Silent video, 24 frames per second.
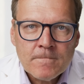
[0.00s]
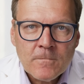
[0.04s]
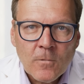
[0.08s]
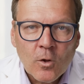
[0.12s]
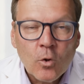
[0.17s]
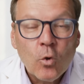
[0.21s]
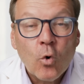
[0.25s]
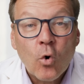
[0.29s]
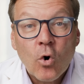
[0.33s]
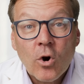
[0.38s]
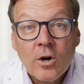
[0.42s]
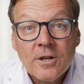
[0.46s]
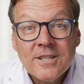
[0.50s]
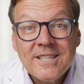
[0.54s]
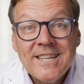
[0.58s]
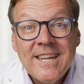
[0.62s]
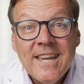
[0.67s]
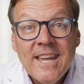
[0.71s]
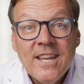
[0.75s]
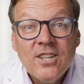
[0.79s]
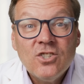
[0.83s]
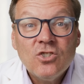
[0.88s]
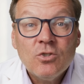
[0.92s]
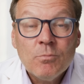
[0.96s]
Lord,
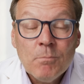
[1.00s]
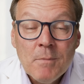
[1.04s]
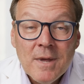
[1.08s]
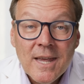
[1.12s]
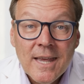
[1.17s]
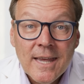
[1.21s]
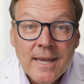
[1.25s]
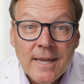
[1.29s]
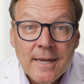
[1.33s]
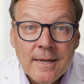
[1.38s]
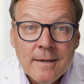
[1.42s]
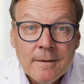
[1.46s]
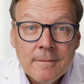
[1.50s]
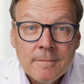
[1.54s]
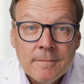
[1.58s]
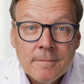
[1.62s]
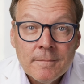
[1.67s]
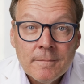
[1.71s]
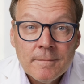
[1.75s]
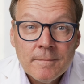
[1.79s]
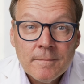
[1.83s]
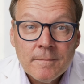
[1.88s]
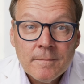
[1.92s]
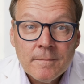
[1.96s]
teach me
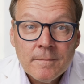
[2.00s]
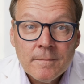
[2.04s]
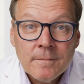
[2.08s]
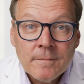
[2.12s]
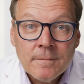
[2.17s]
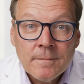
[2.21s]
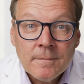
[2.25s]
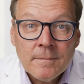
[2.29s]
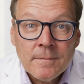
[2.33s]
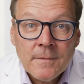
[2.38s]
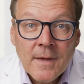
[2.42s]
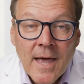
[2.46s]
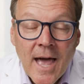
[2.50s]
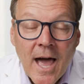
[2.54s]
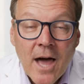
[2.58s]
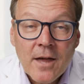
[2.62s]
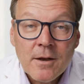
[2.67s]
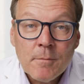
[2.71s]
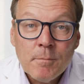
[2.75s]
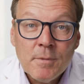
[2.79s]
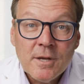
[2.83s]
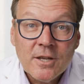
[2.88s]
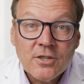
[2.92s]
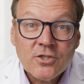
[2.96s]
how
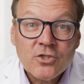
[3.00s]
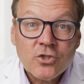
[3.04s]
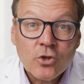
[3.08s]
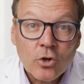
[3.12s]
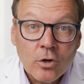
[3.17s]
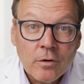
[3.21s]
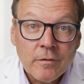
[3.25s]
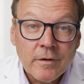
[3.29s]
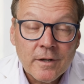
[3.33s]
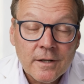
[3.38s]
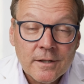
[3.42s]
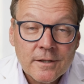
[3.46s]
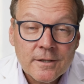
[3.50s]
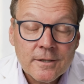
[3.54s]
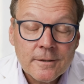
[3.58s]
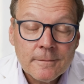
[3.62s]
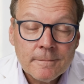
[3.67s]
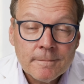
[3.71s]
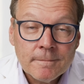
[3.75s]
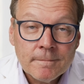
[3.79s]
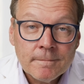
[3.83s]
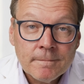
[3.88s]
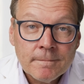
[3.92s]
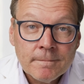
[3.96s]
to be a servant.
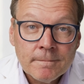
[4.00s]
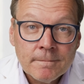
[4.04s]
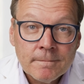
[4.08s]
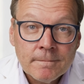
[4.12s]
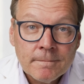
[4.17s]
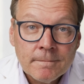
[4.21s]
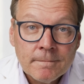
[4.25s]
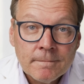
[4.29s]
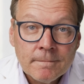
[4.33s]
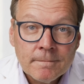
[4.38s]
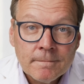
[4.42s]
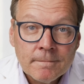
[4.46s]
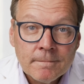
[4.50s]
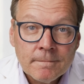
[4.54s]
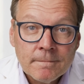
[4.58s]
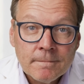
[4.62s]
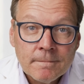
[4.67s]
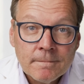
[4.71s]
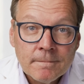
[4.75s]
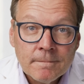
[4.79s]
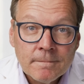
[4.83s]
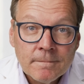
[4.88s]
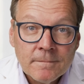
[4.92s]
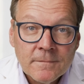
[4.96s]

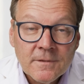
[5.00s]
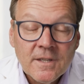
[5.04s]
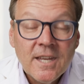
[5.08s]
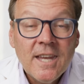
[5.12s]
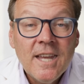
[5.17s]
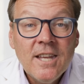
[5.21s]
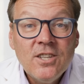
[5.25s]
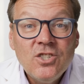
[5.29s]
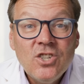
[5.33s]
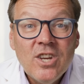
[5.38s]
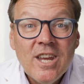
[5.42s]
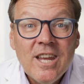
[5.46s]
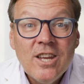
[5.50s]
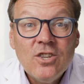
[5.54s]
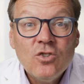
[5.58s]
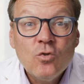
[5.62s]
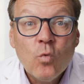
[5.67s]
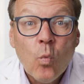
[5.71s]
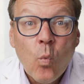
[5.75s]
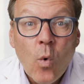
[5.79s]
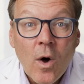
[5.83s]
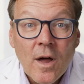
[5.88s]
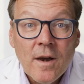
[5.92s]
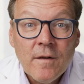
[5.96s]
Teach each
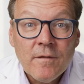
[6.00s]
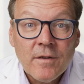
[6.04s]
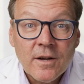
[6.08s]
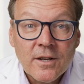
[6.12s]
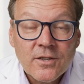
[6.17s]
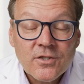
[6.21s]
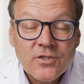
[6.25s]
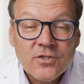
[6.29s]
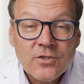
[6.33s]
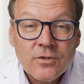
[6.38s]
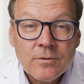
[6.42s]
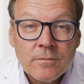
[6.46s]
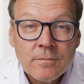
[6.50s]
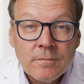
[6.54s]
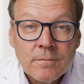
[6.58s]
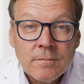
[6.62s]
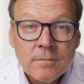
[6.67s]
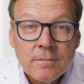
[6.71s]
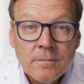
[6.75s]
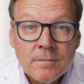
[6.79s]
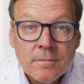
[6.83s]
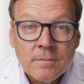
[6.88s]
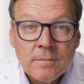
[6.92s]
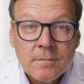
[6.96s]
one of us
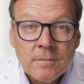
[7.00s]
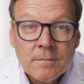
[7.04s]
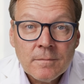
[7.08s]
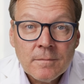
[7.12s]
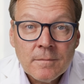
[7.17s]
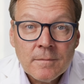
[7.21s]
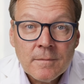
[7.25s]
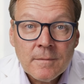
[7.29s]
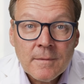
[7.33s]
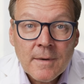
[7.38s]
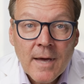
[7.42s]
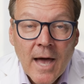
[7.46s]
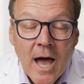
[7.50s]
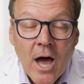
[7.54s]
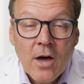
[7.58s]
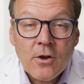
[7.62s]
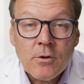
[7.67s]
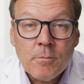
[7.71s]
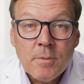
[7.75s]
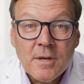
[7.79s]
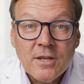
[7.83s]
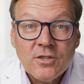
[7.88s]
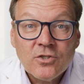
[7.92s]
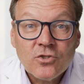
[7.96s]
how to
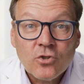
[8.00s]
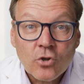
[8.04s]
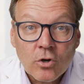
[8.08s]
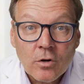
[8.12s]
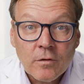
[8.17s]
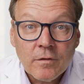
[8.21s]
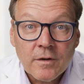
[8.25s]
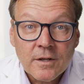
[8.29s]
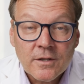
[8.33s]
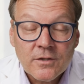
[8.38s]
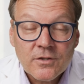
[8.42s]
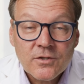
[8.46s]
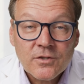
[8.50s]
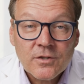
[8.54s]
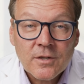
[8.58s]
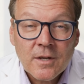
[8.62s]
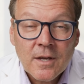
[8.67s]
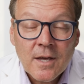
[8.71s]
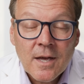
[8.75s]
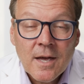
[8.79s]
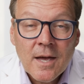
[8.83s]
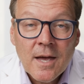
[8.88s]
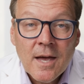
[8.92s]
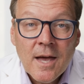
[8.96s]
be servants.
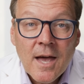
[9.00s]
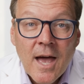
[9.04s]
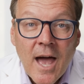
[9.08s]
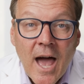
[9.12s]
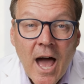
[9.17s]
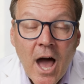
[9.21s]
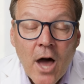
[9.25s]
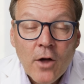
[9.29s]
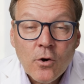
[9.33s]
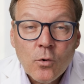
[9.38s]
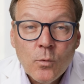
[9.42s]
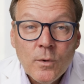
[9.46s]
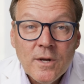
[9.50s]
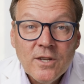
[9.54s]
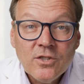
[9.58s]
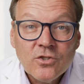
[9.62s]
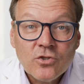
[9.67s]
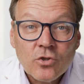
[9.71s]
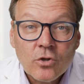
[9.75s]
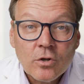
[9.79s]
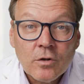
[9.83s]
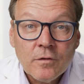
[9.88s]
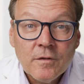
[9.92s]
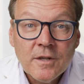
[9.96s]
How do we
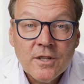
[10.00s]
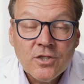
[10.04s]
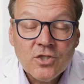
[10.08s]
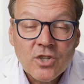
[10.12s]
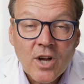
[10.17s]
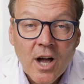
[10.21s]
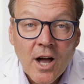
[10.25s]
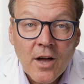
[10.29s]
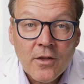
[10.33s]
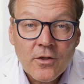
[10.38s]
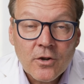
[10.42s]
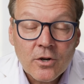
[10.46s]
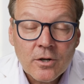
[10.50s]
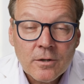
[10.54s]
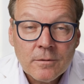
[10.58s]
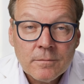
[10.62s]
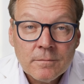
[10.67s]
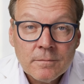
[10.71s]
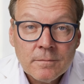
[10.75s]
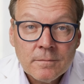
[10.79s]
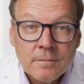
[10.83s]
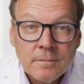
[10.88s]
serve each other?